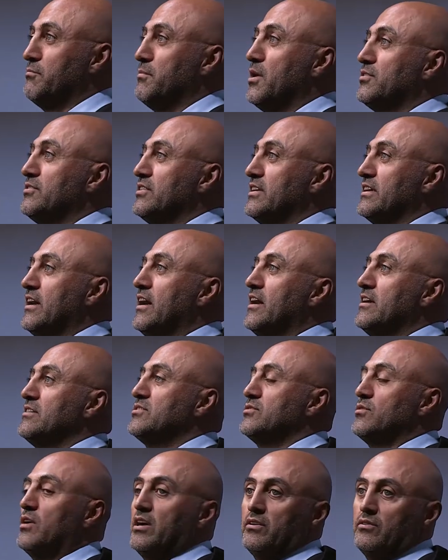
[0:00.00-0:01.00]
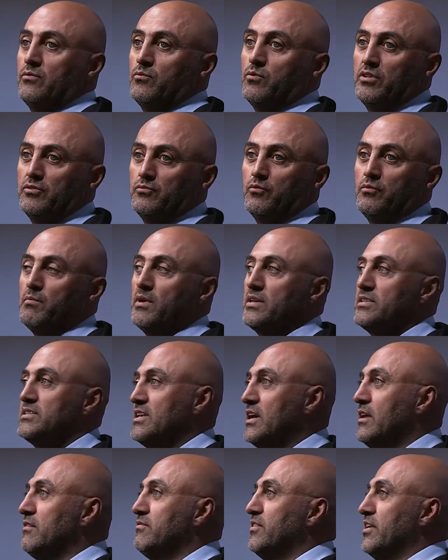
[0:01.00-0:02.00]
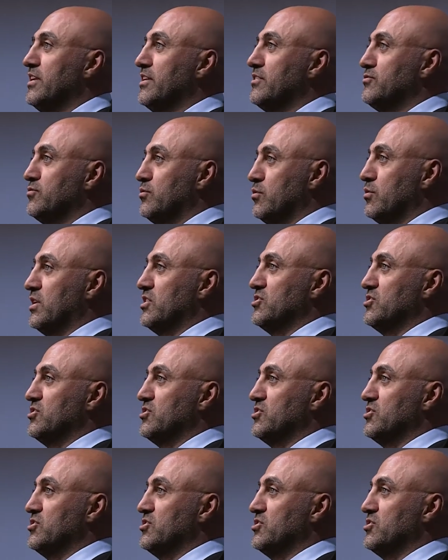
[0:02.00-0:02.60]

mountain guide, so I went with myself and I took a